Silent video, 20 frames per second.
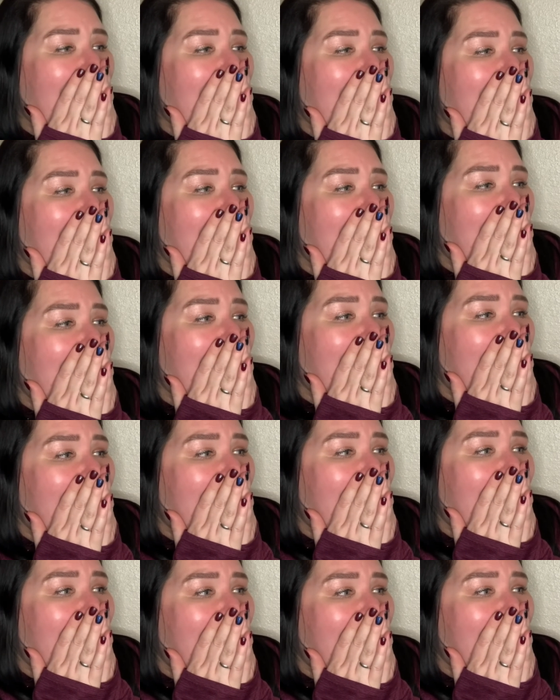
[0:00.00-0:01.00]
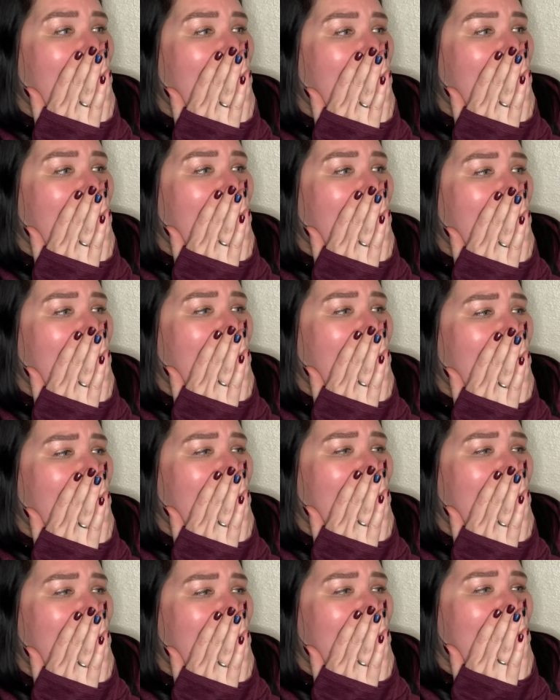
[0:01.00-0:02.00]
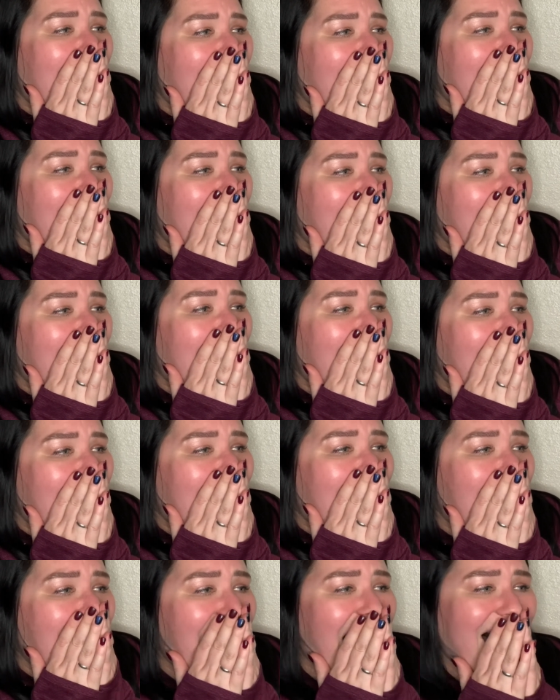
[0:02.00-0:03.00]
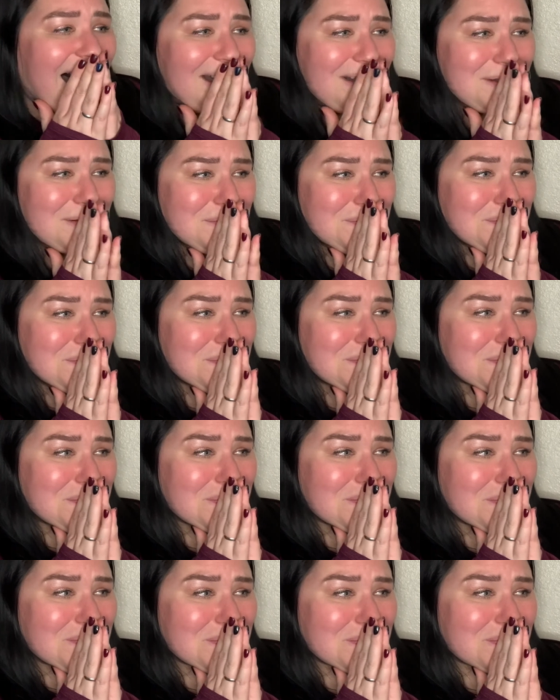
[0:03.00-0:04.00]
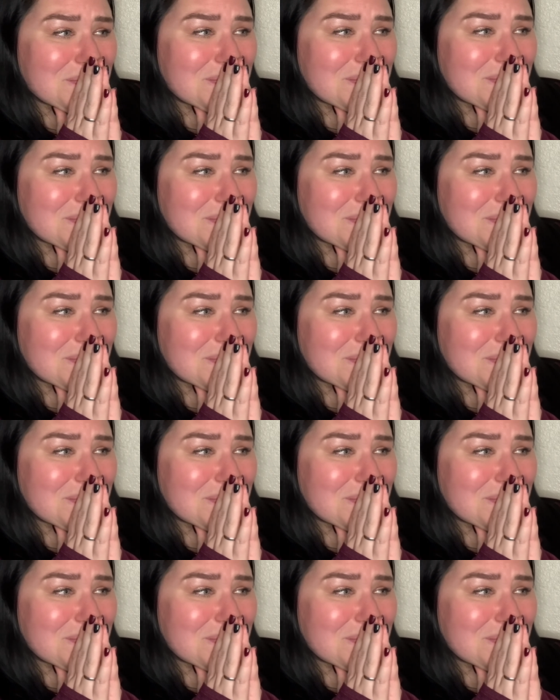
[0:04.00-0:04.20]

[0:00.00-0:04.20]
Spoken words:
(no one is talking)